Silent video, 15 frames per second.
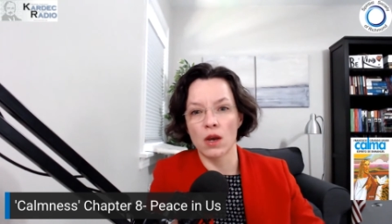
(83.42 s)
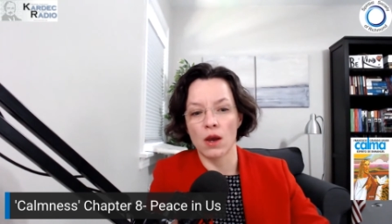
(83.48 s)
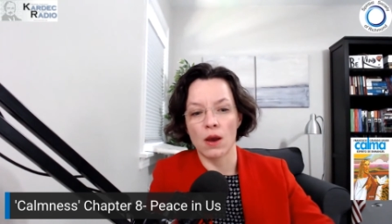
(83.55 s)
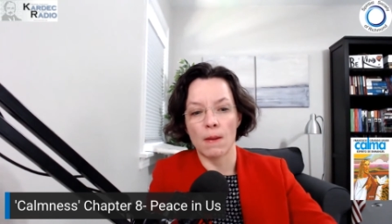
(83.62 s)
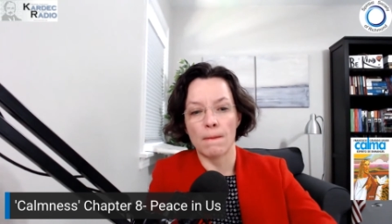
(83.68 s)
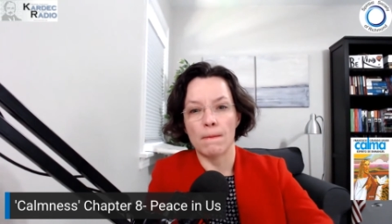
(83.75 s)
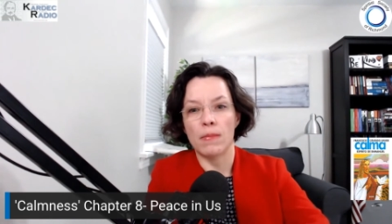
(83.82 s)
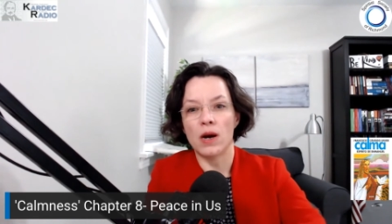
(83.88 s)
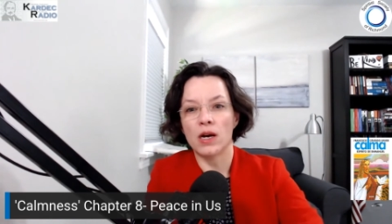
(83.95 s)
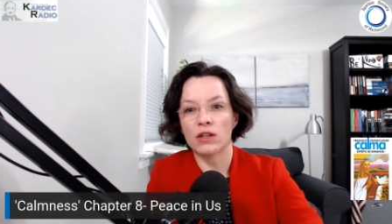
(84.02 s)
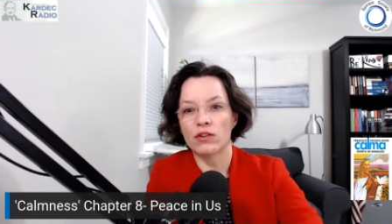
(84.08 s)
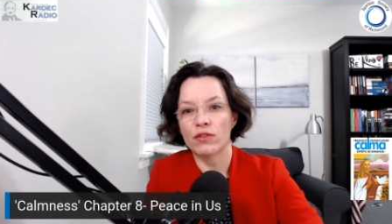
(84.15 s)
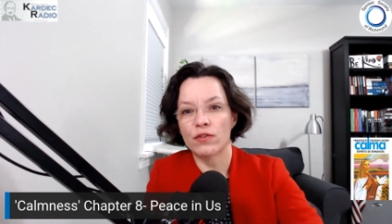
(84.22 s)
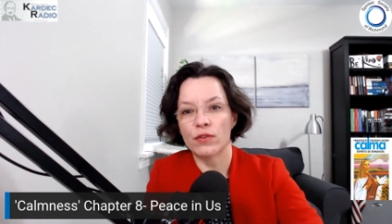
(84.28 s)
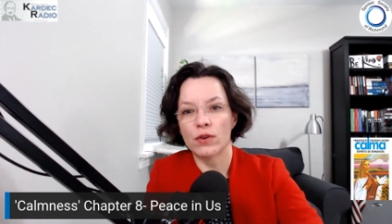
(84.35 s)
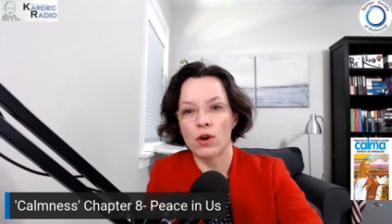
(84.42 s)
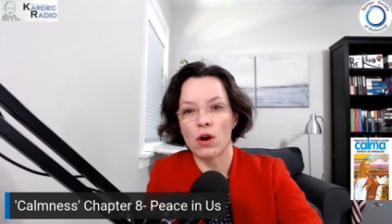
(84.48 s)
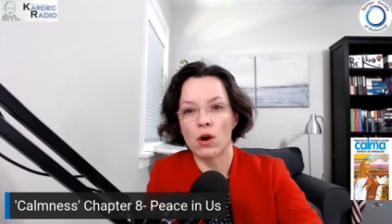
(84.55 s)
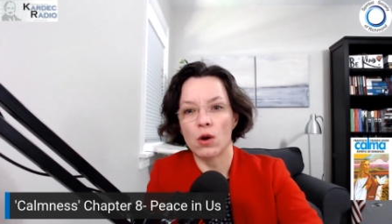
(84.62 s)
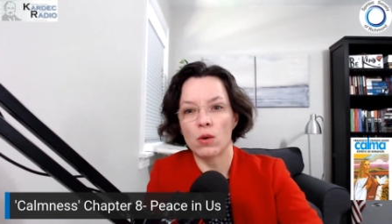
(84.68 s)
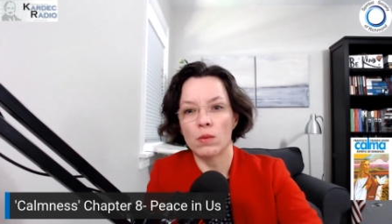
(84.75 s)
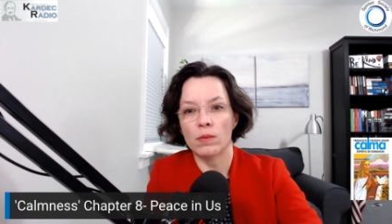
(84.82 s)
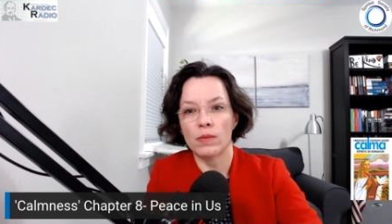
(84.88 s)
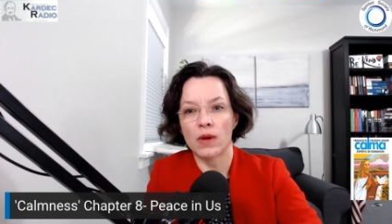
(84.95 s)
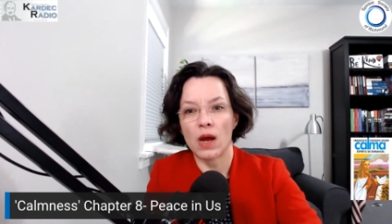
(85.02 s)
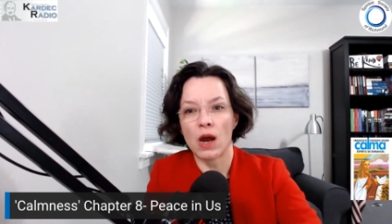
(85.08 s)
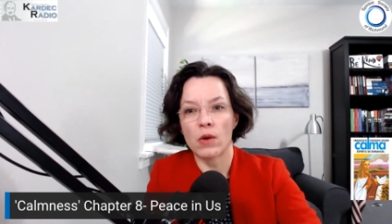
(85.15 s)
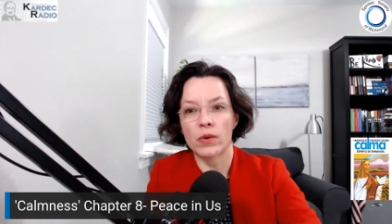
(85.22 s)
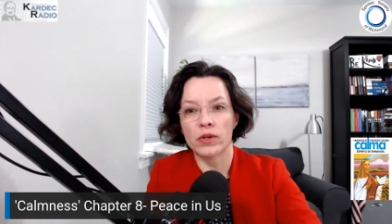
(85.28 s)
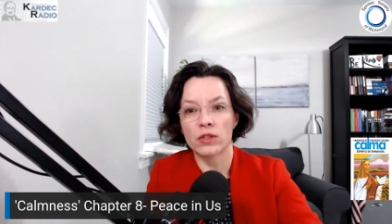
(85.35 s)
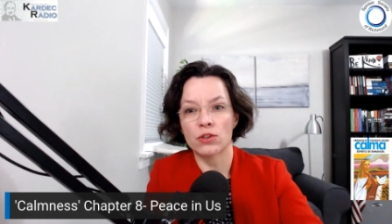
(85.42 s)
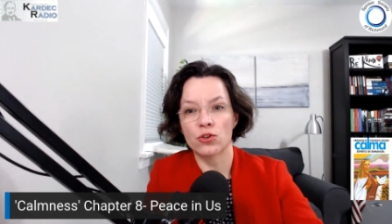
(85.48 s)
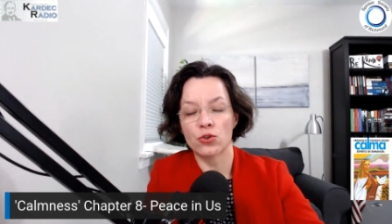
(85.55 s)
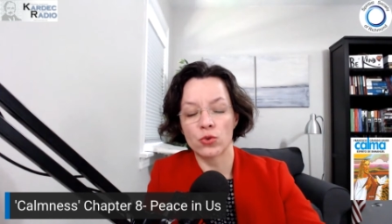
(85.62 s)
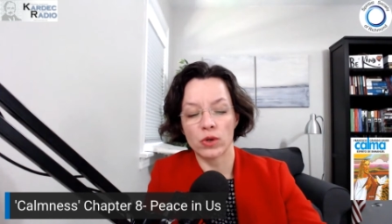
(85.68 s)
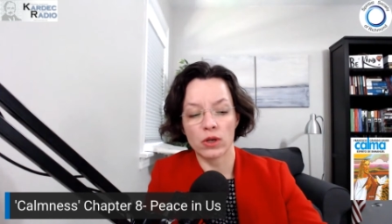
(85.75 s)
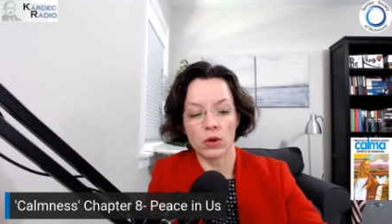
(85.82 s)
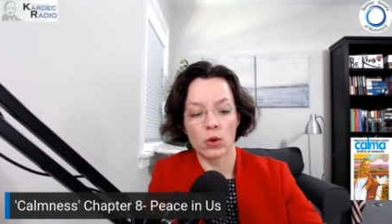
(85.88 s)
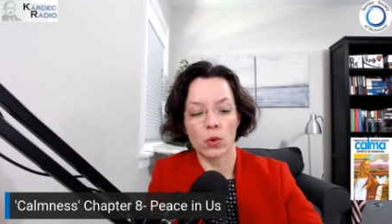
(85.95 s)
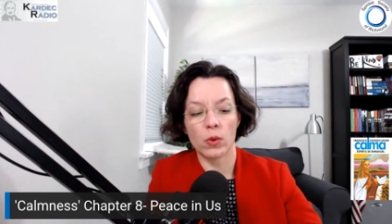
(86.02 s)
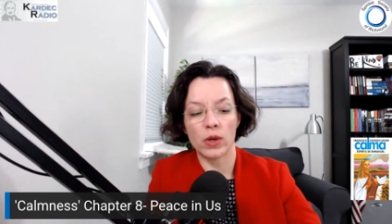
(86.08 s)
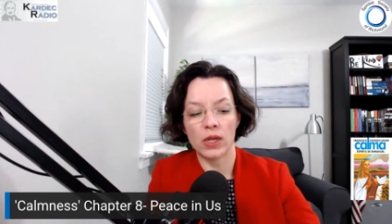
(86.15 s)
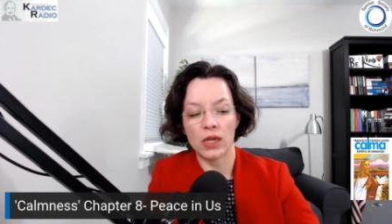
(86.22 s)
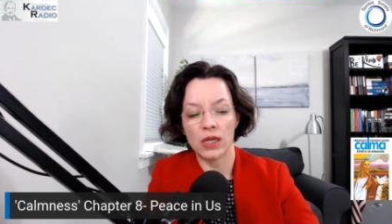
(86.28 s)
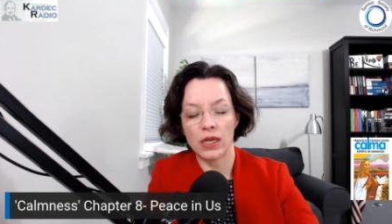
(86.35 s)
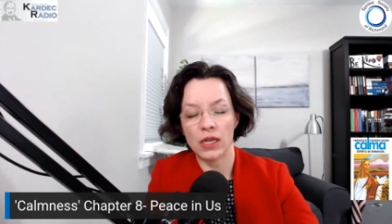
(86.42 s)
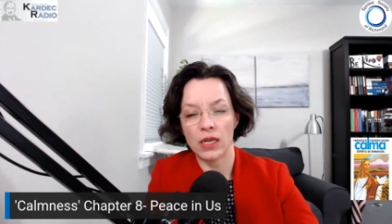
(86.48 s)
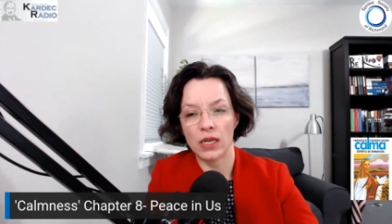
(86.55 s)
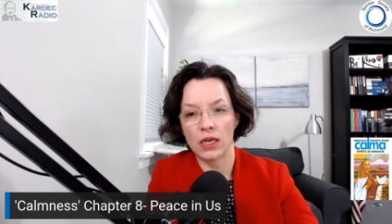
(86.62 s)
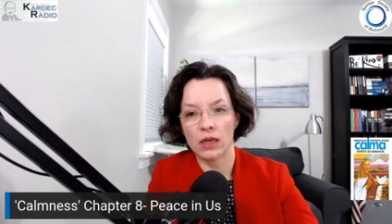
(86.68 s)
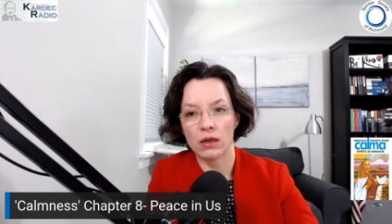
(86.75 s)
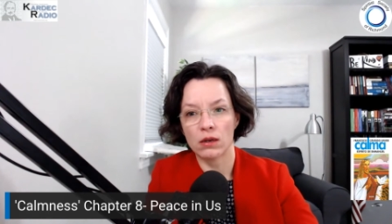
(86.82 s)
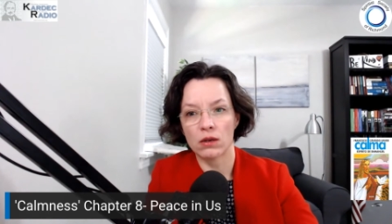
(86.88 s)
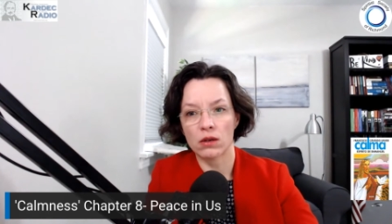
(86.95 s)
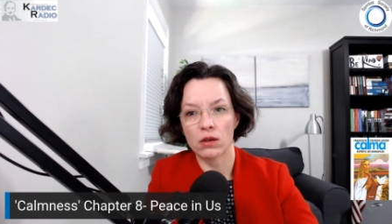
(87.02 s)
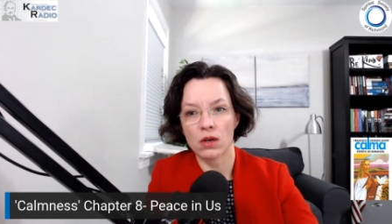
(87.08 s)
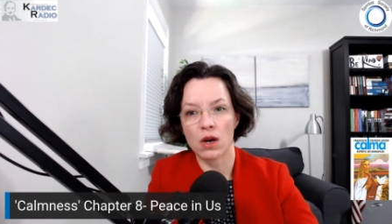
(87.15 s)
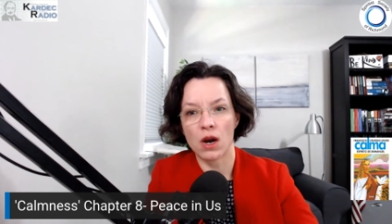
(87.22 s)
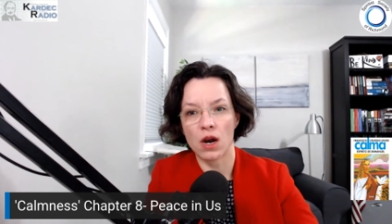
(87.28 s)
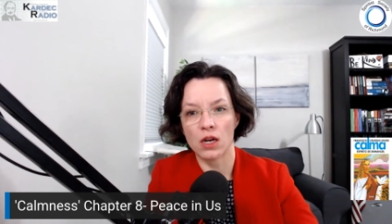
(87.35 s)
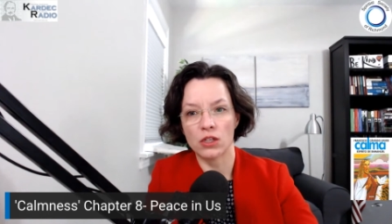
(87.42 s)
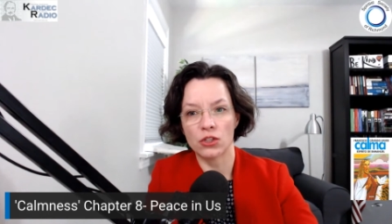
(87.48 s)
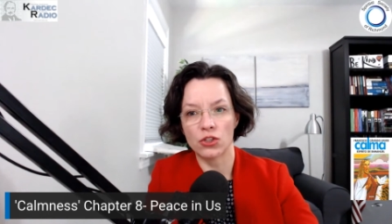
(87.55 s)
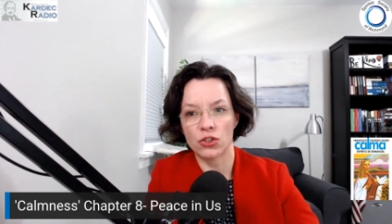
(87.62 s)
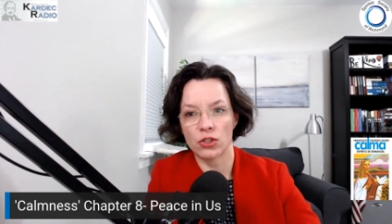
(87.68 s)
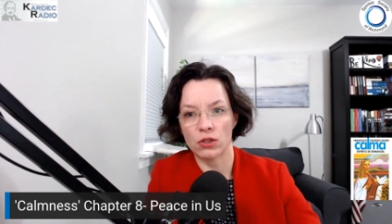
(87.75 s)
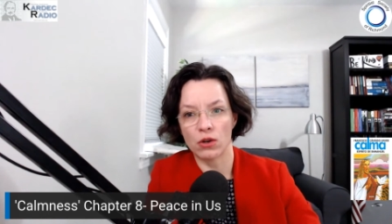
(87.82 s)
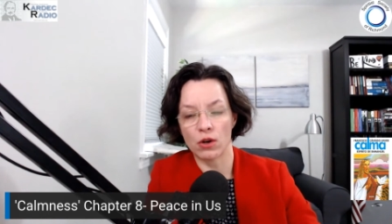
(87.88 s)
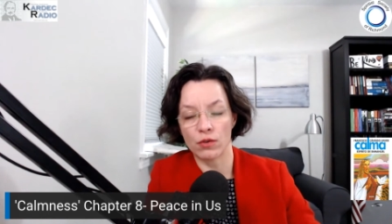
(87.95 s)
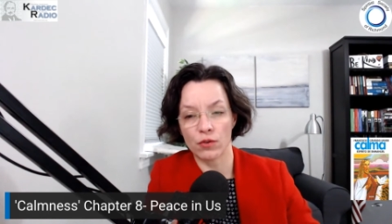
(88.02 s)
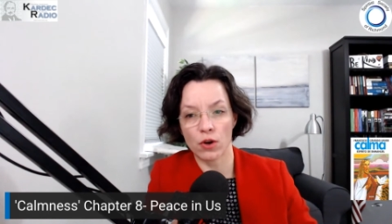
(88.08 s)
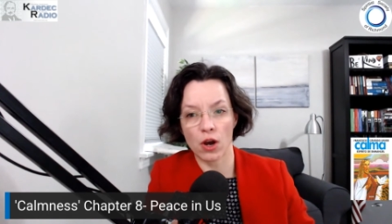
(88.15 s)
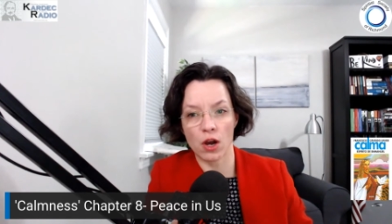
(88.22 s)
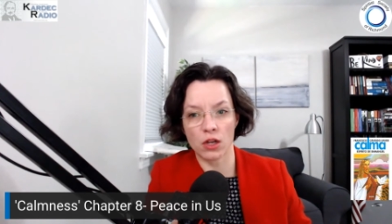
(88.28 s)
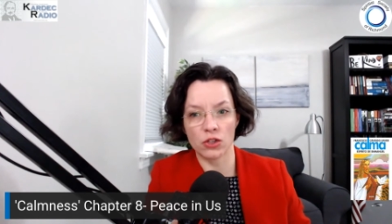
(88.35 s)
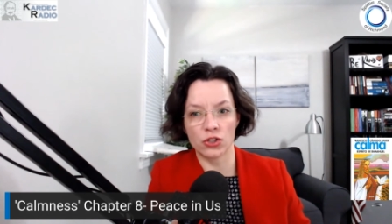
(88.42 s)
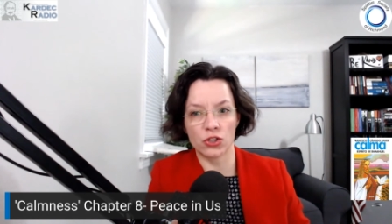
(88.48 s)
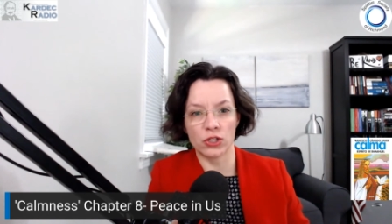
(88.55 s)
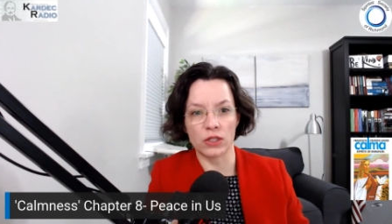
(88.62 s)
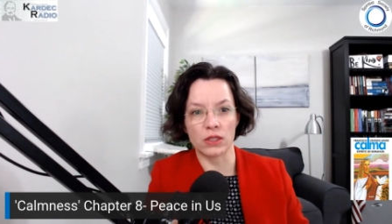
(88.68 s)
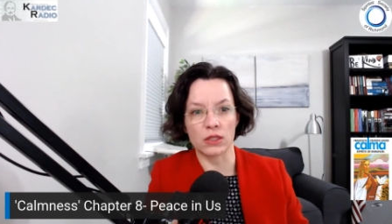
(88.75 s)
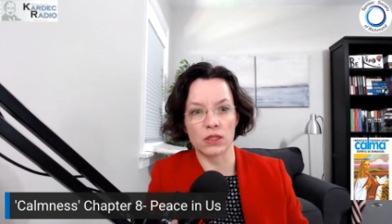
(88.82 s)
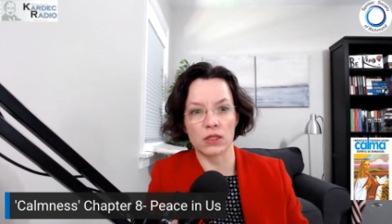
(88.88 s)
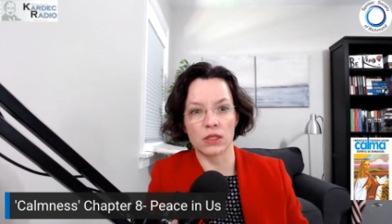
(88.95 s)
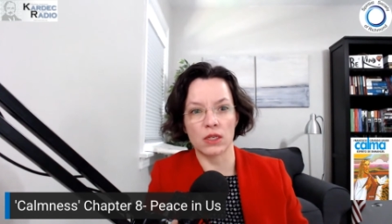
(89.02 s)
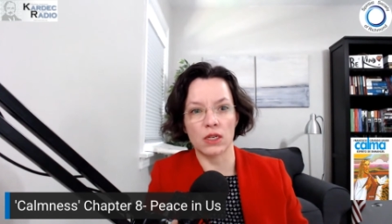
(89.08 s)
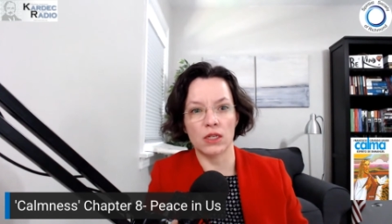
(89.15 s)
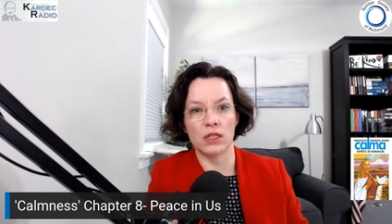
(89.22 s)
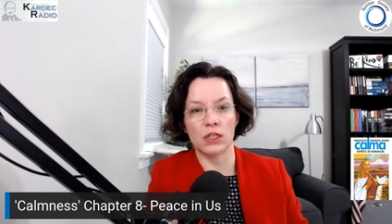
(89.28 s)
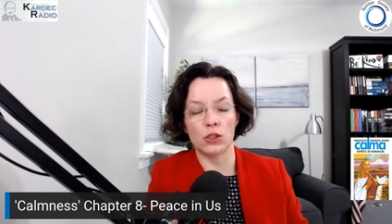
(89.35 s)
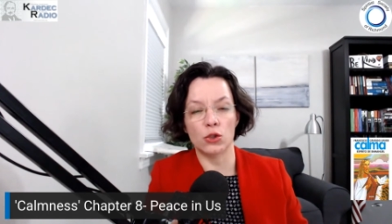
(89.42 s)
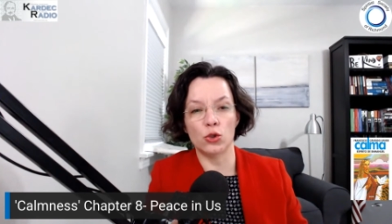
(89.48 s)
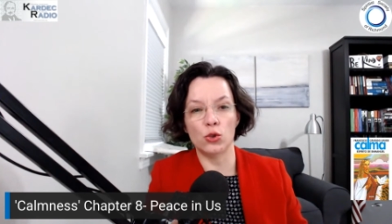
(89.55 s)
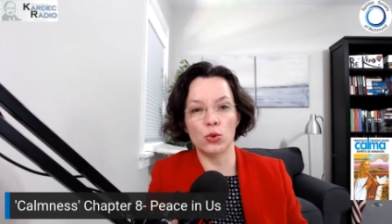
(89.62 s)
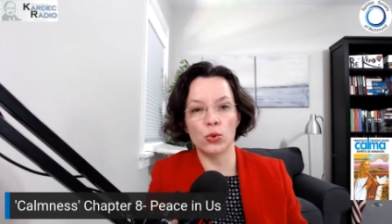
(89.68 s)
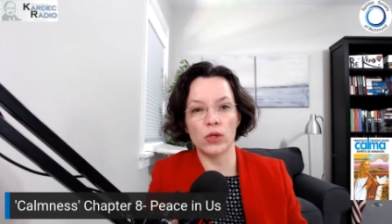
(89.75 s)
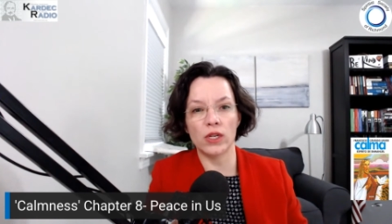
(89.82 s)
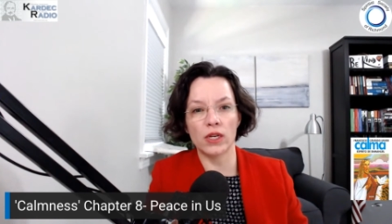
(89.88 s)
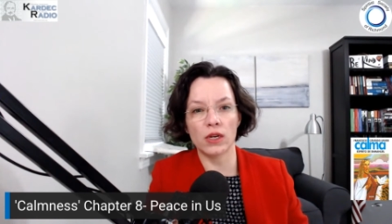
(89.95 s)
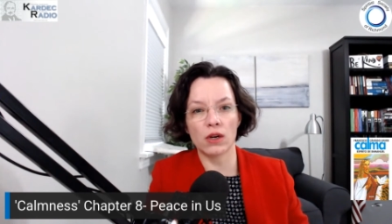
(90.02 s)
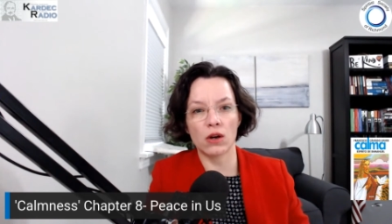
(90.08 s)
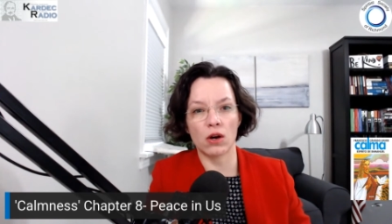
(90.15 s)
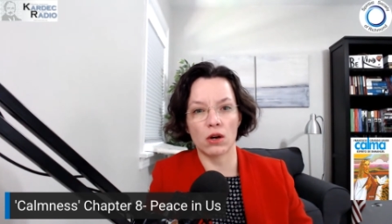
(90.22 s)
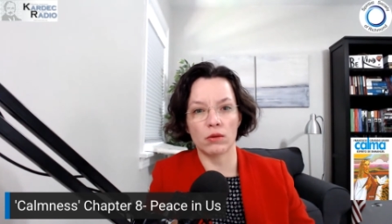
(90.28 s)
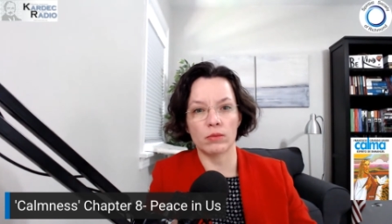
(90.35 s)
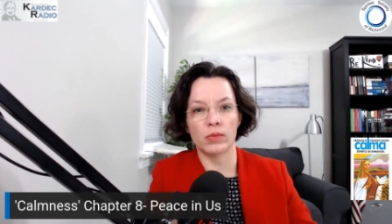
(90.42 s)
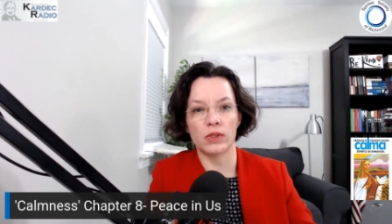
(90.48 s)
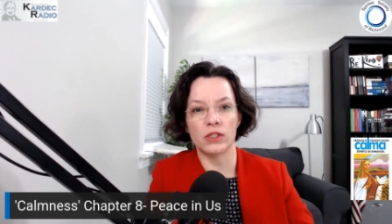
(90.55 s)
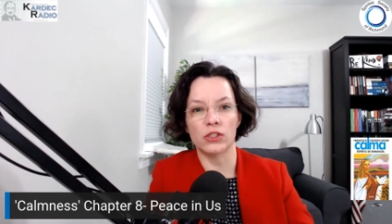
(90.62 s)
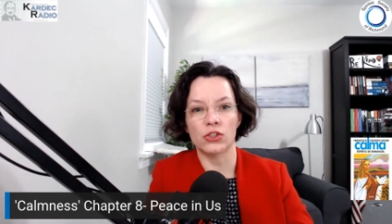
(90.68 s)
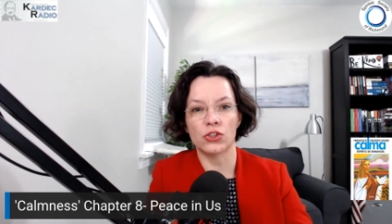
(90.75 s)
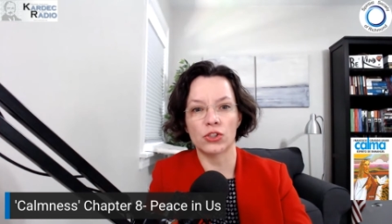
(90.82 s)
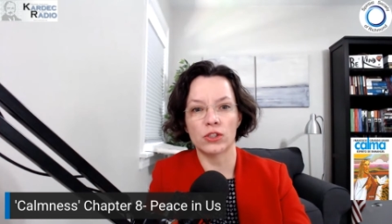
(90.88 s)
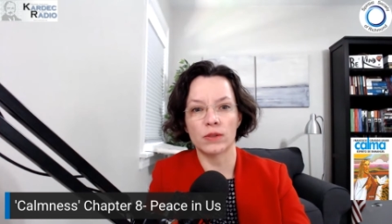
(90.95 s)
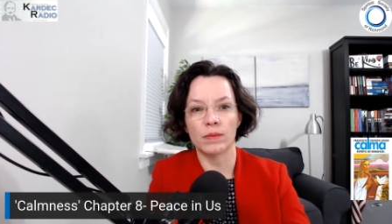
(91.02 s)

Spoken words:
but from our tranquility of conscience in the duty accomplished.